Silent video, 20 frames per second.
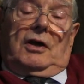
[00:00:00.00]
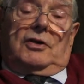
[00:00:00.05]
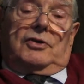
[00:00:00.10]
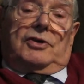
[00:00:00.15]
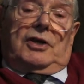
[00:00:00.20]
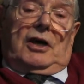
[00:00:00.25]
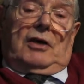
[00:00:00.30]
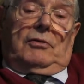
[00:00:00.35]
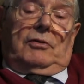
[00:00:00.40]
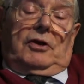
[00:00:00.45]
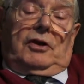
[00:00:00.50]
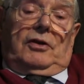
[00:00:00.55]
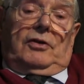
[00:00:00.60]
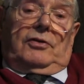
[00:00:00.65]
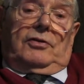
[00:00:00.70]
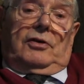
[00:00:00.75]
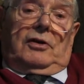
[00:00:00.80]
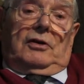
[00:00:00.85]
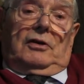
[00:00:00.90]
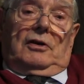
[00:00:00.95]
sounded
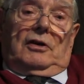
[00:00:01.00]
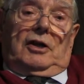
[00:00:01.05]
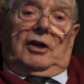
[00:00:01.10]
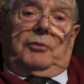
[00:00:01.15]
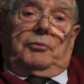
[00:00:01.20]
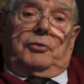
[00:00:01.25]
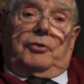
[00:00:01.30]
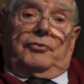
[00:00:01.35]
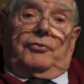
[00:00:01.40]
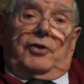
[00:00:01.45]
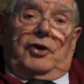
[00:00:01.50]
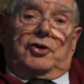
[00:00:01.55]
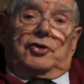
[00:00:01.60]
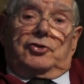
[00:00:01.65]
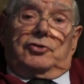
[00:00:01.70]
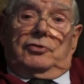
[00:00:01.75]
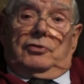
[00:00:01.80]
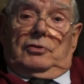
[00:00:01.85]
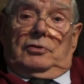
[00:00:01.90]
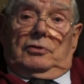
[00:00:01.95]
thoroughly
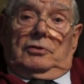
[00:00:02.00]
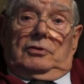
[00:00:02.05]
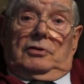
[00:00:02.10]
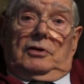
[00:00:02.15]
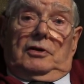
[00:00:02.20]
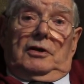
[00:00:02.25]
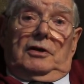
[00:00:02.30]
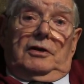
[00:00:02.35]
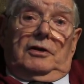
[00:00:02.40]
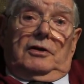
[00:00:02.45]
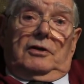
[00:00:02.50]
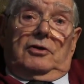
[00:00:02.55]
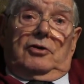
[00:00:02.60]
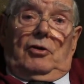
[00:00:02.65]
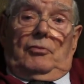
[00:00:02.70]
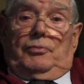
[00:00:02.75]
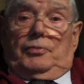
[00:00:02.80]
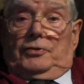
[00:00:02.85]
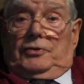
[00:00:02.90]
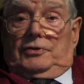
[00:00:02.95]
professional and
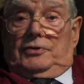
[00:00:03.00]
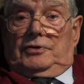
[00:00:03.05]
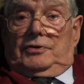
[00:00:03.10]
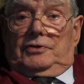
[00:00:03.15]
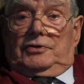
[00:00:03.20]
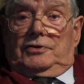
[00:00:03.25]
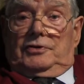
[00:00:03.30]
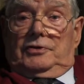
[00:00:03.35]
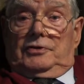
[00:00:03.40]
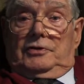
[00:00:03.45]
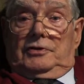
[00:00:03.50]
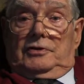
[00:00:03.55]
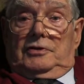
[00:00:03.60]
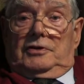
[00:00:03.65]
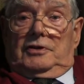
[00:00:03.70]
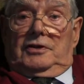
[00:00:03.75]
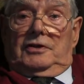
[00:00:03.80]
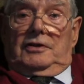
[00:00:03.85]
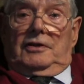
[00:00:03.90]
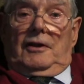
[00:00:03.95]
competent.
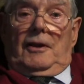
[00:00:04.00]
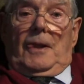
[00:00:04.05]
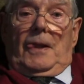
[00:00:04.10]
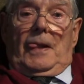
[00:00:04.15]
And